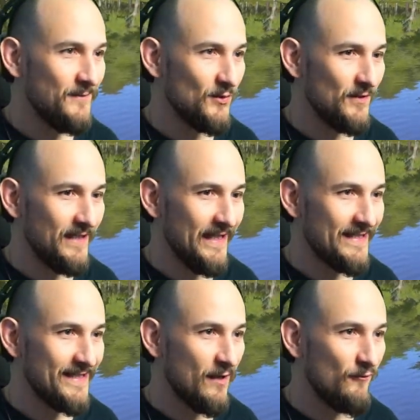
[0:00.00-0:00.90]
And with
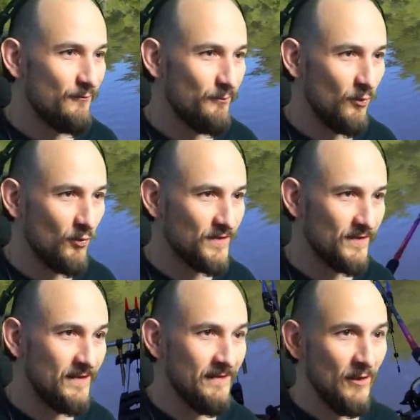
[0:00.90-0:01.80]
basically,
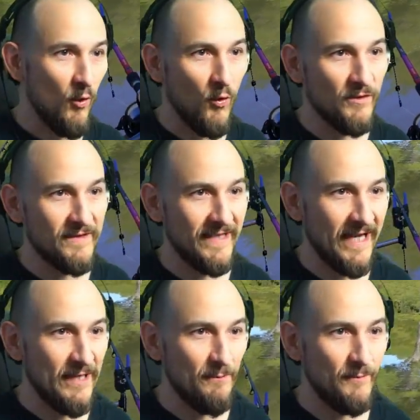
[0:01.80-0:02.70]
well, mostly the
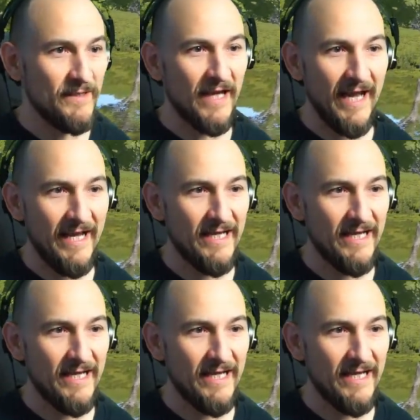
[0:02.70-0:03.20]
same baits,